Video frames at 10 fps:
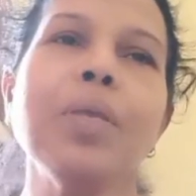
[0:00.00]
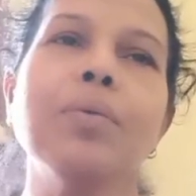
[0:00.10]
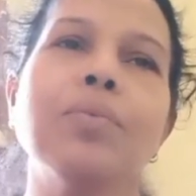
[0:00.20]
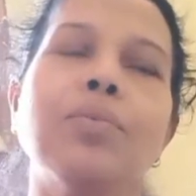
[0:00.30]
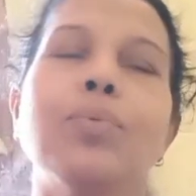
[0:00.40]

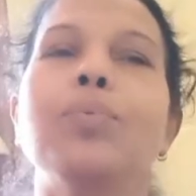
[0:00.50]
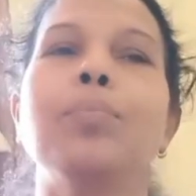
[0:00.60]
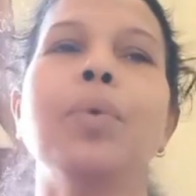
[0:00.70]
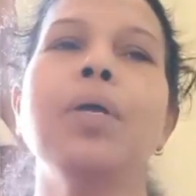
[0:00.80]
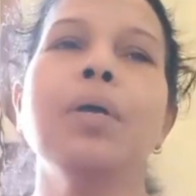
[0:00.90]
So,
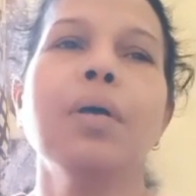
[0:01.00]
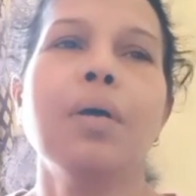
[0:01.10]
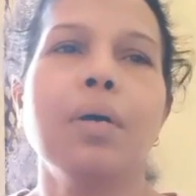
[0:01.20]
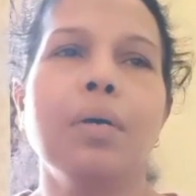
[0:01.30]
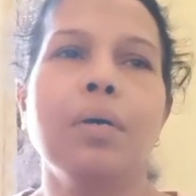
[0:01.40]

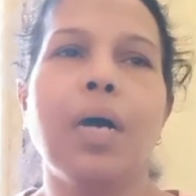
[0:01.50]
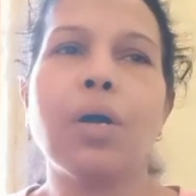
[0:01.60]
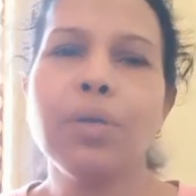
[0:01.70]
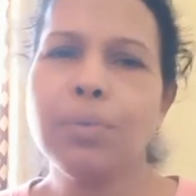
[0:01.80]
according